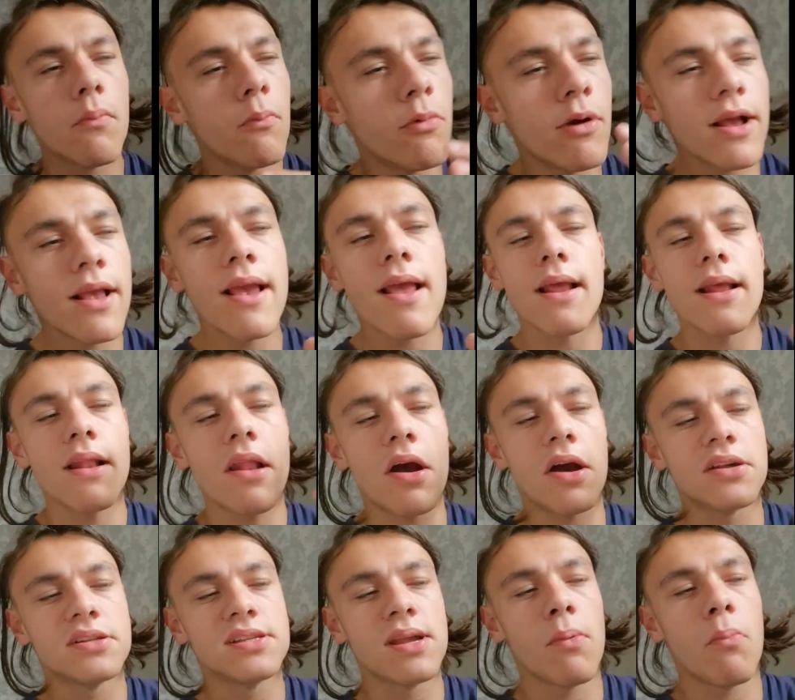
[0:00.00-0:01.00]

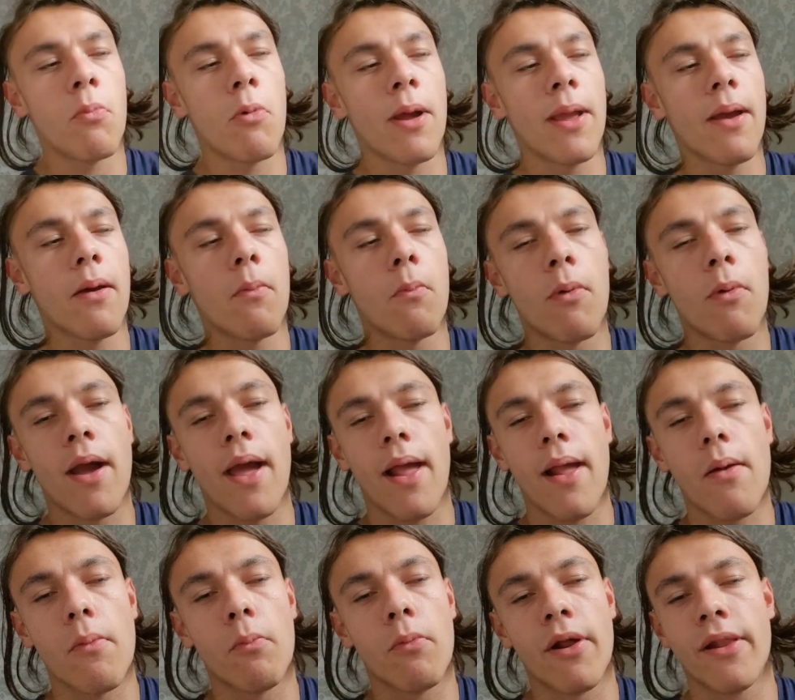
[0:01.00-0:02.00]

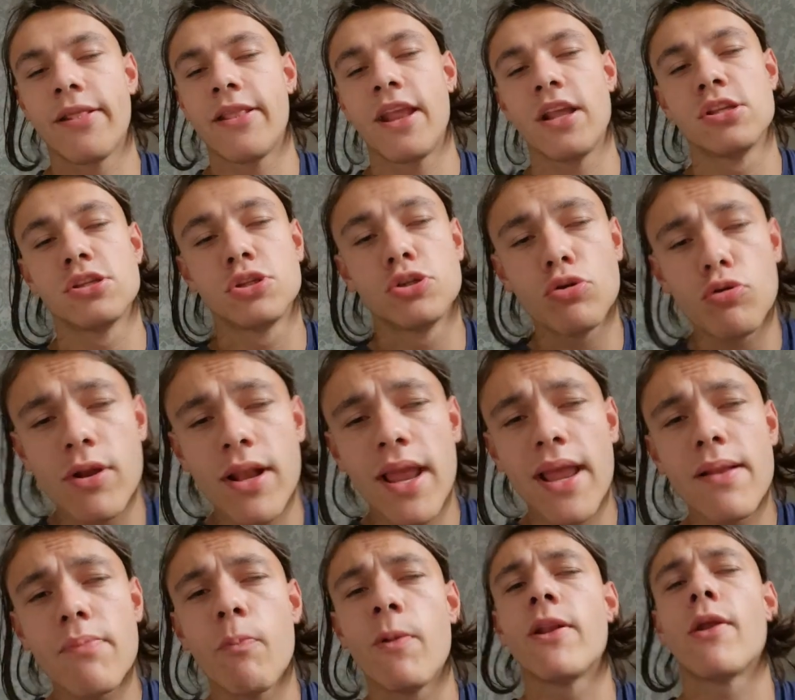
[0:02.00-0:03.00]
we're
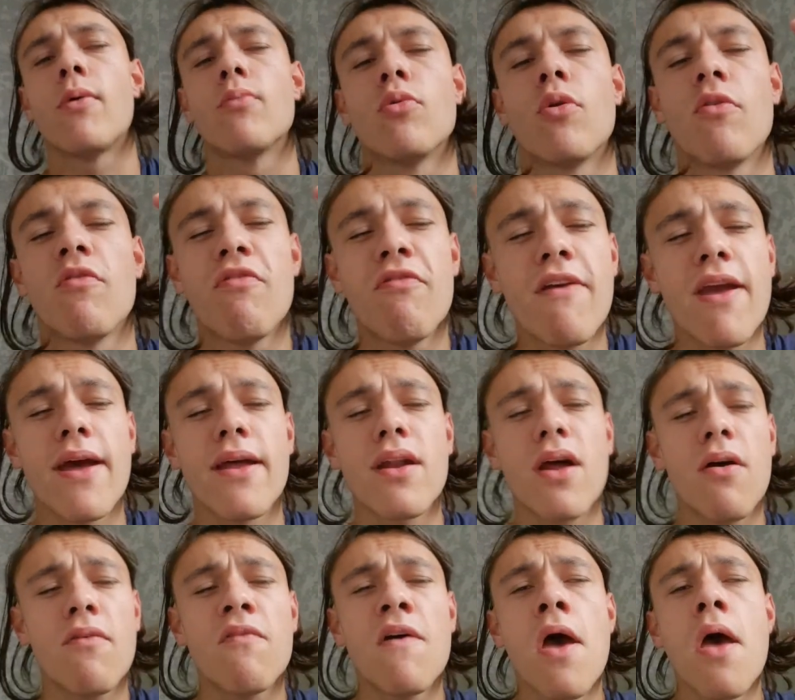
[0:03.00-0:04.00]
disjointed. We don't look fit
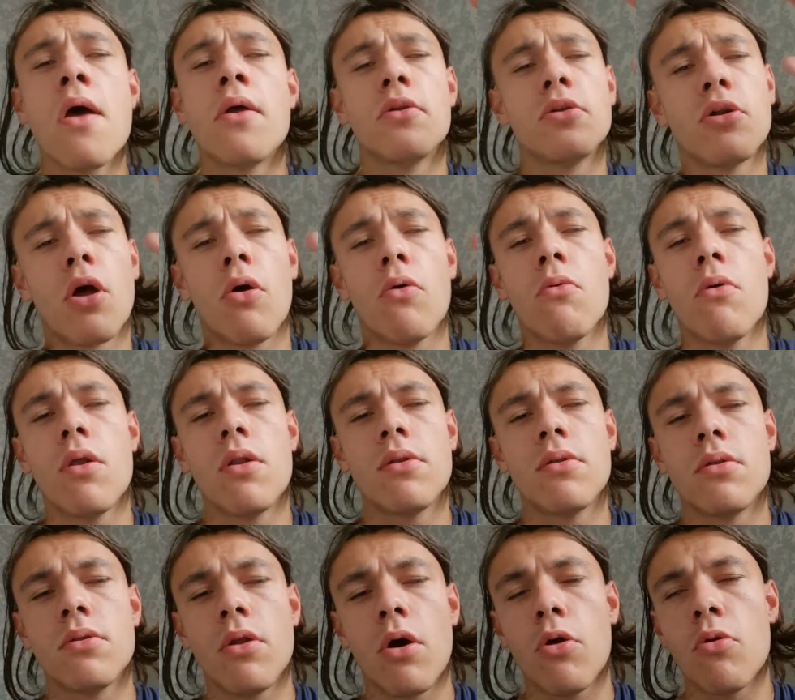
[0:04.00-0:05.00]
enough.
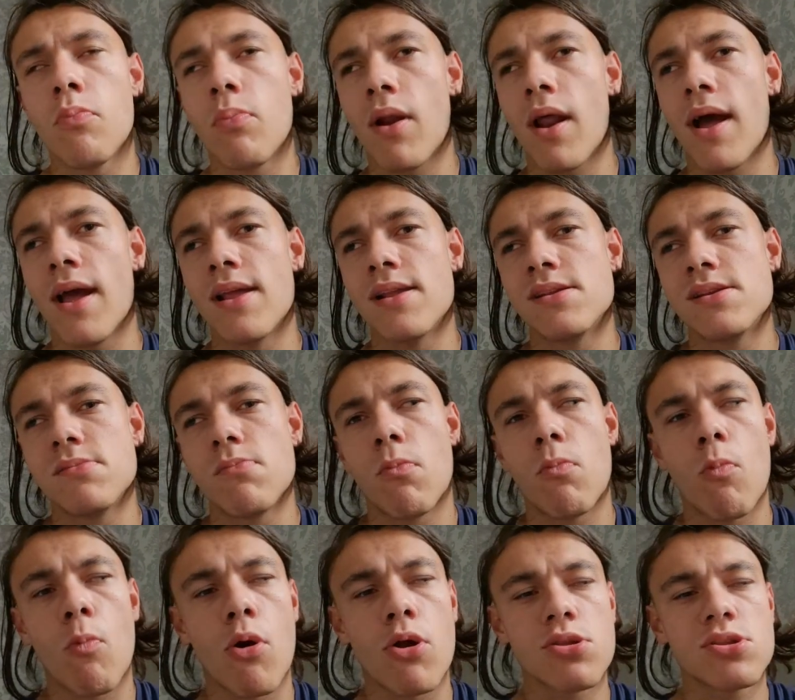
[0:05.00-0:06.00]
No players
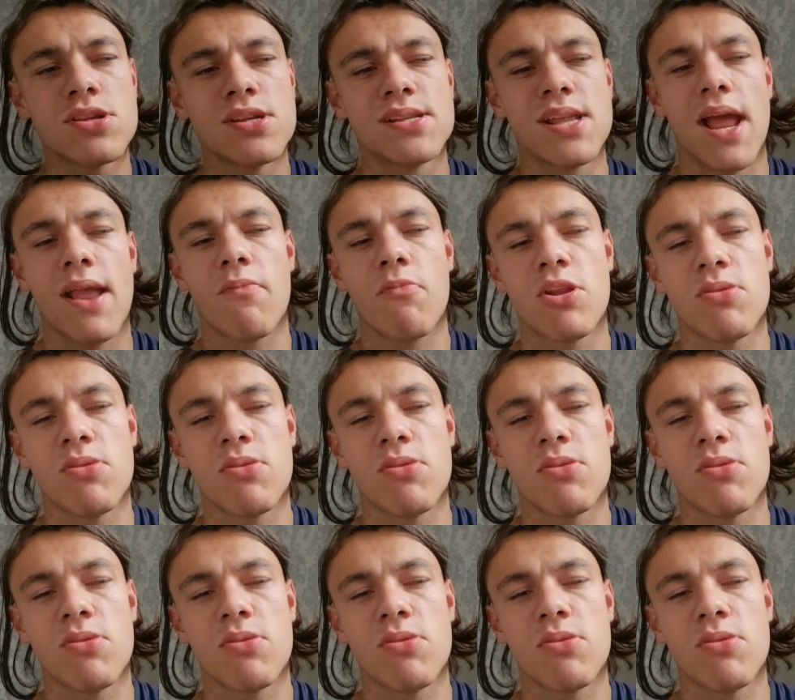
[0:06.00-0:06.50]
want to take